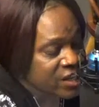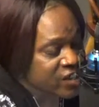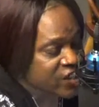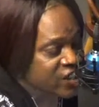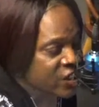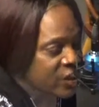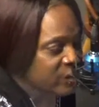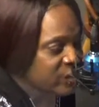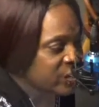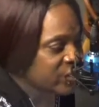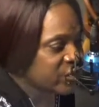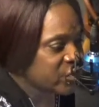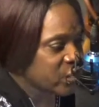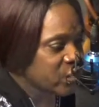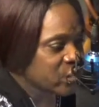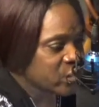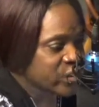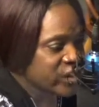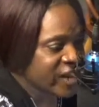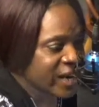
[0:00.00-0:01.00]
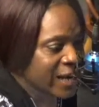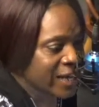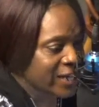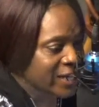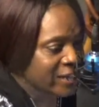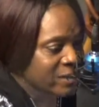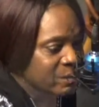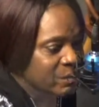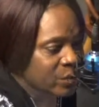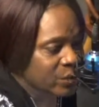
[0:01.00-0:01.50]
Shelter throw you out
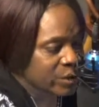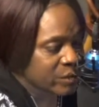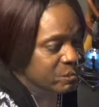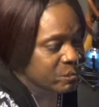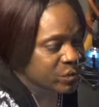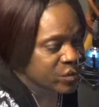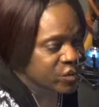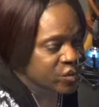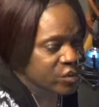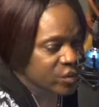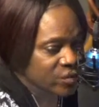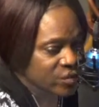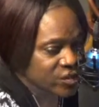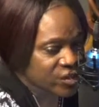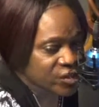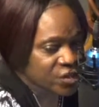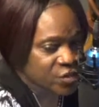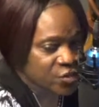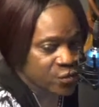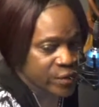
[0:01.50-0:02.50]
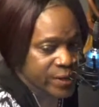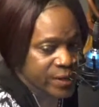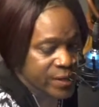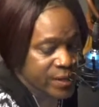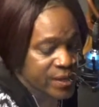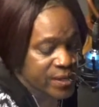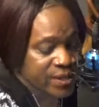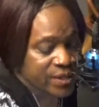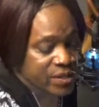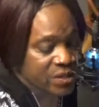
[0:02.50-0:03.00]
in the morning, put you on the street.
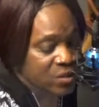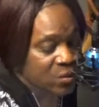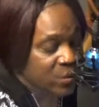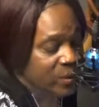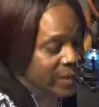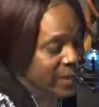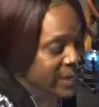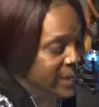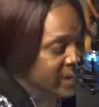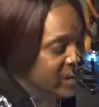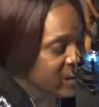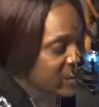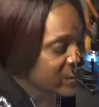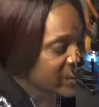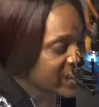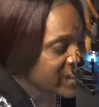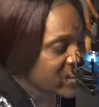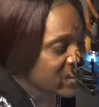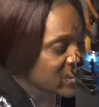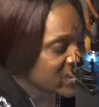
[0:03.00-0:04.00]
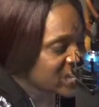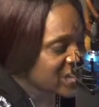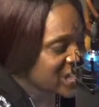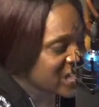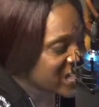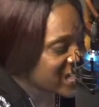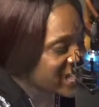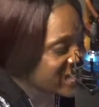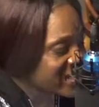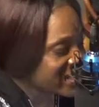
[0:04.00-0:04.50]
So where they go? They go
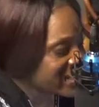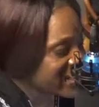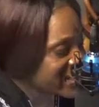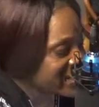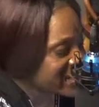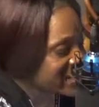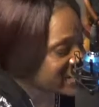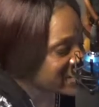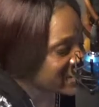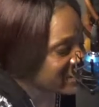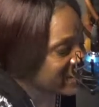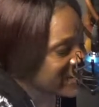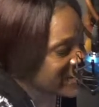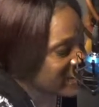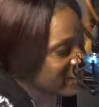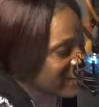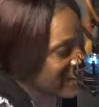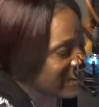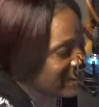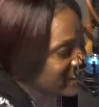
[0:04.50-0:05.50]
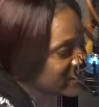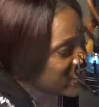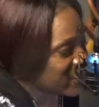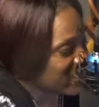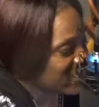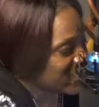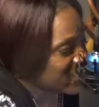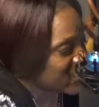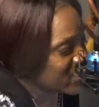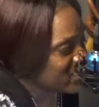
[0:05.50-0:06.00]
seeking to get something. They don't have
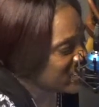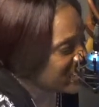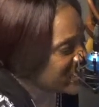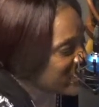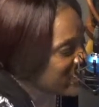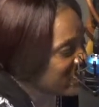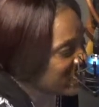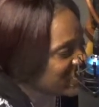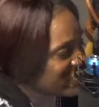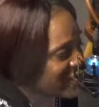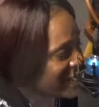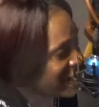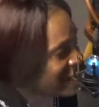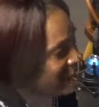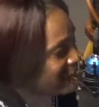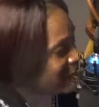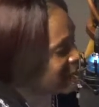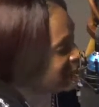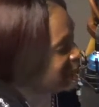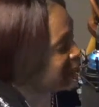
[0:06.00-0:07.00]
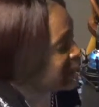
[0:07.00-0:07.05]
no food, no family.